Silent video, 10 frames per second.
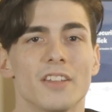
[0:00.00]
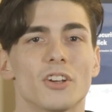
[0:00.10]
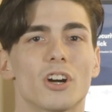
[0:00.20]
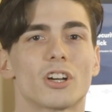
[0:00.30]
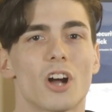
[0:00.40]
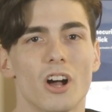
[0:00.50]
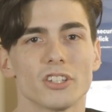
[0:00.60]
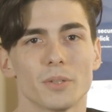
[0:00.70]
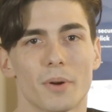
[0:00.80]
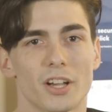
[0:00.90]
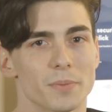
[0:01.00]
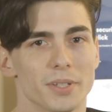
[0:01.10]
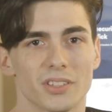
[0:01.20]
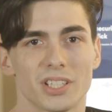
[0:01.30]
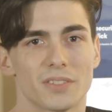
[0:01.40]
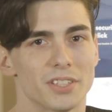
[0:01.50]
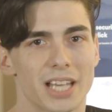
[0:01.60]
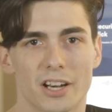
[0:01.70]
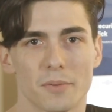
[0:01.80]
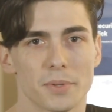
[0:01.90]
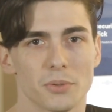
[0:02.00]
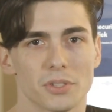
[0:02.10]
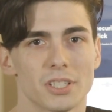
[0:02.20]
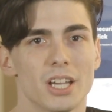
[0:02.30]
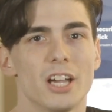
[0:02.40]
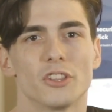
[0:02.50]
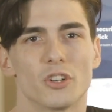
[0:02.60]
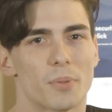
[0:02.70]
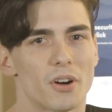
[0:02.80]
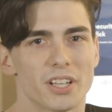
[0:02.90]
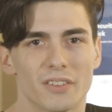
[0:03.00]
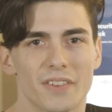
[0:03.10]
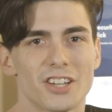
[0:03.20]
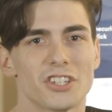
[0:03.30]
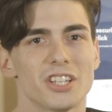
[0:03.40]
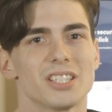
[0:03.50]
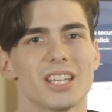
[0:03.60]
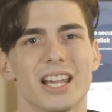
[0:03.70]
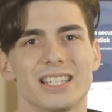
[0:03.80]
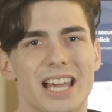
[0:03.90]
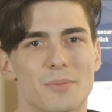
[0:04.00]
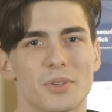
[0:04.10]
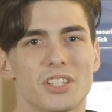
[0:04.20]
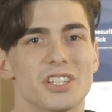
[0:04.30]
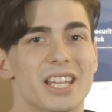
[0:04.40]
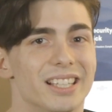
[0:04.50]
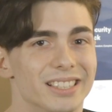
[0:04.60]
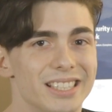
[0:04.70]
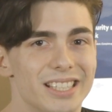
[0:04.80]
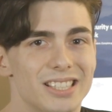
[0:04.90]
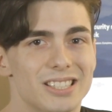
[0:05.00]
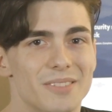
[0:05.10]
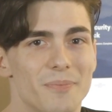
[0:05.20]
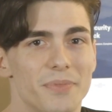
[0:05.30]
There are constant possibilities for data abuse, third party interventions, data breaches, and leaks.